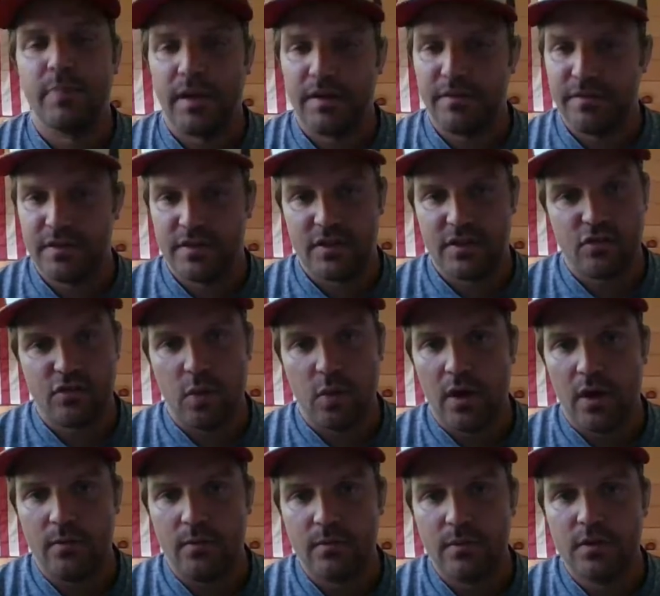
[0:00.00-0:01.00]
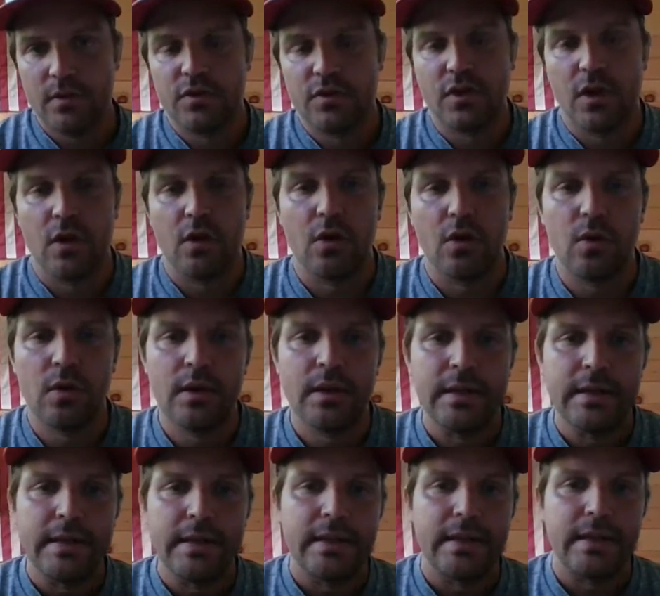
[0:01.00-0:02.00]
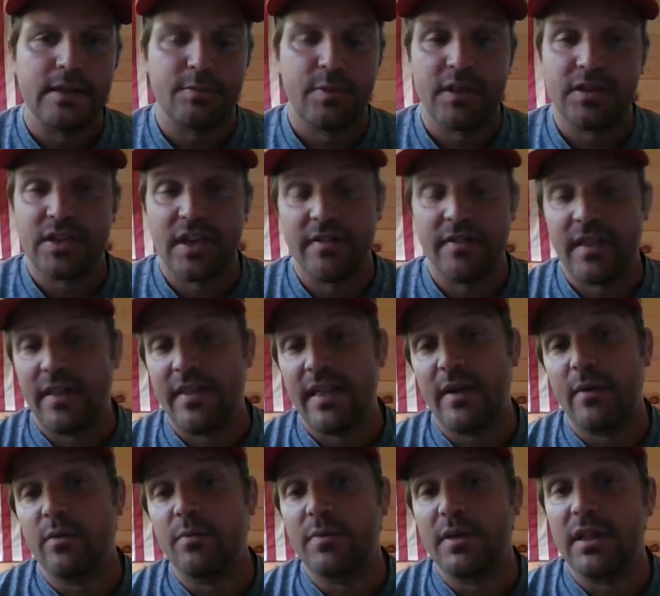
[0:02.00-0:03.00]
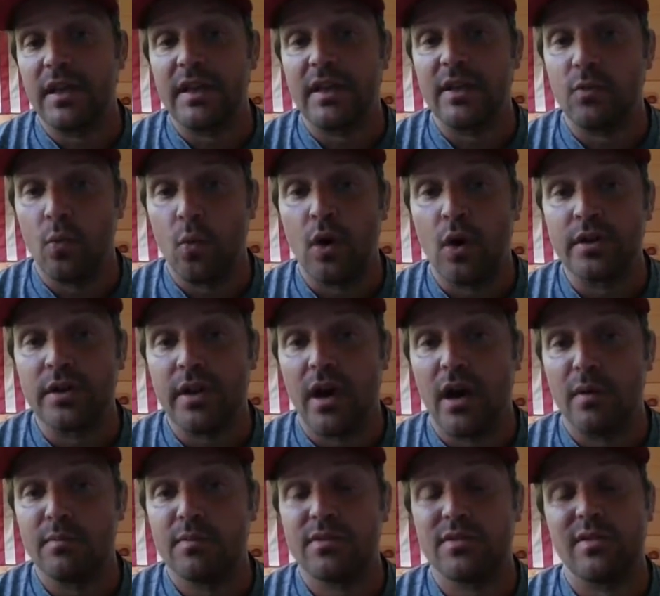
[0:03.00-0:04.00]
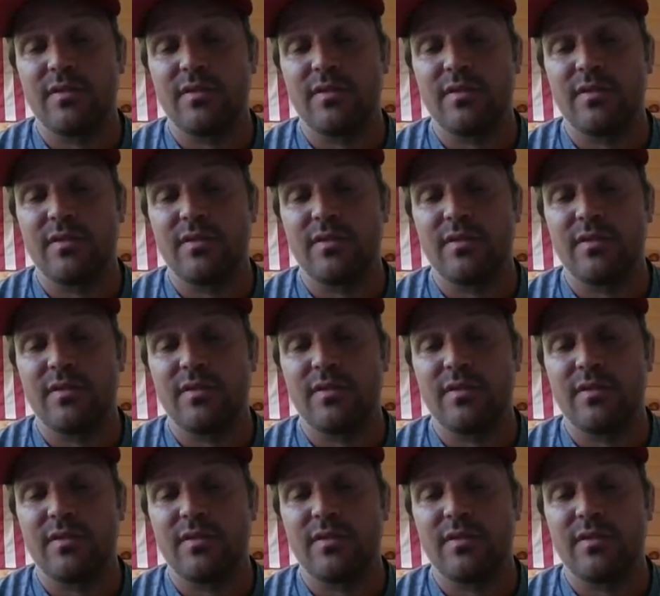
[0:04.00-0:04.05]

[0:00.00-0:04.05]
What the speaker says: benefits as well. So, especially, and that would be like in 1 cup.